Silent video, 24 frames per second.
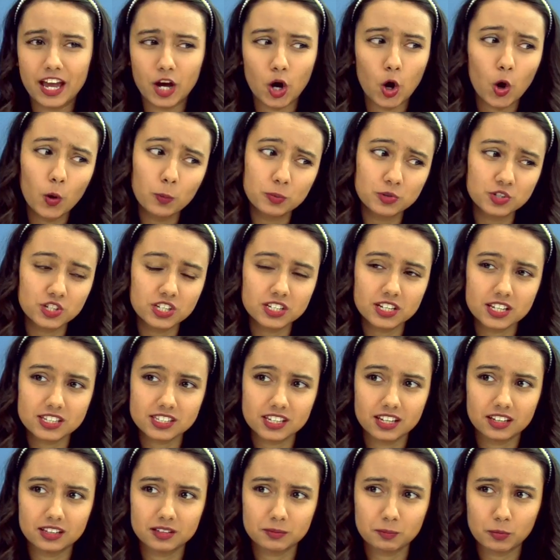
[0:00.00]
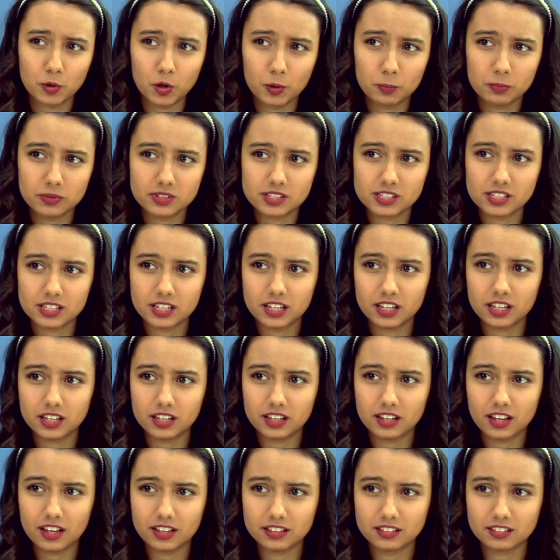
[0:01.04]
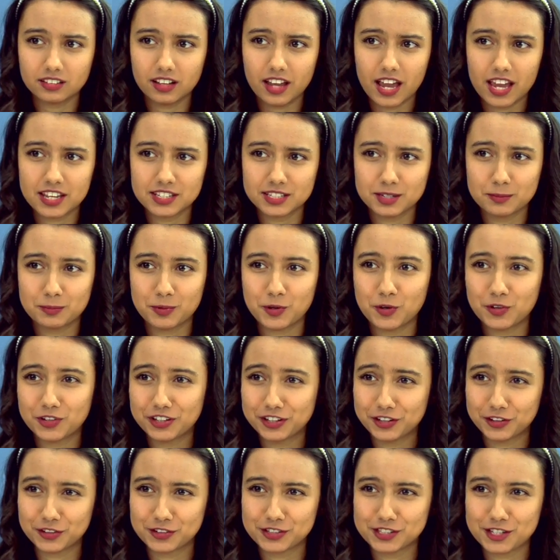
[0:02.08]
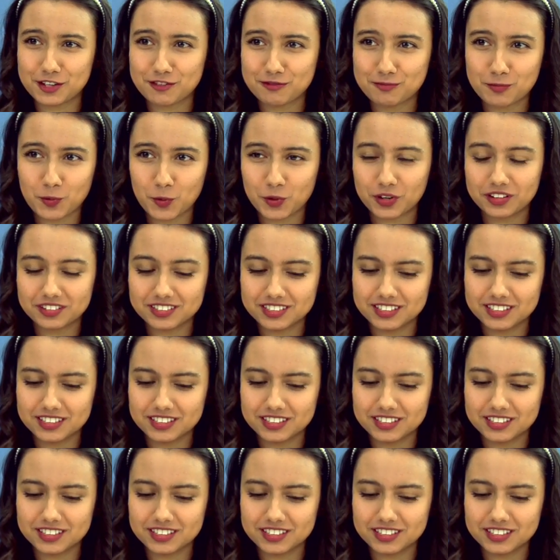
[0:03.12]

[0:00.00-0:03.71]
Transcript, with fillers: hope she doesn't purposely end up hurting herself more